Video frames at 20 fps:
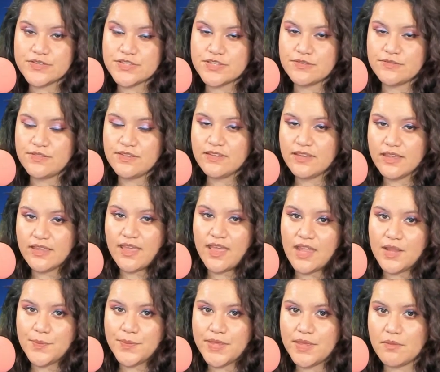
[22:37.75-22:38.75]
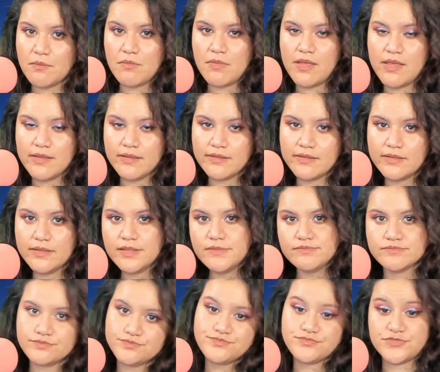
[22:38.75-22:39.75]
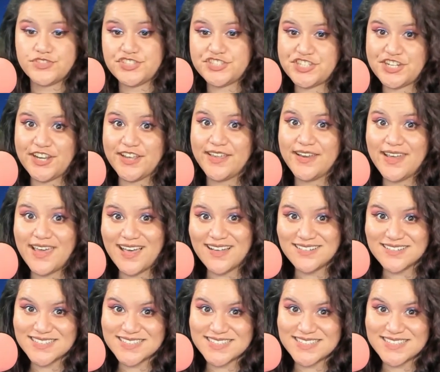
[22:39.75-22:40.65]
So if you like anime and manga, check it out.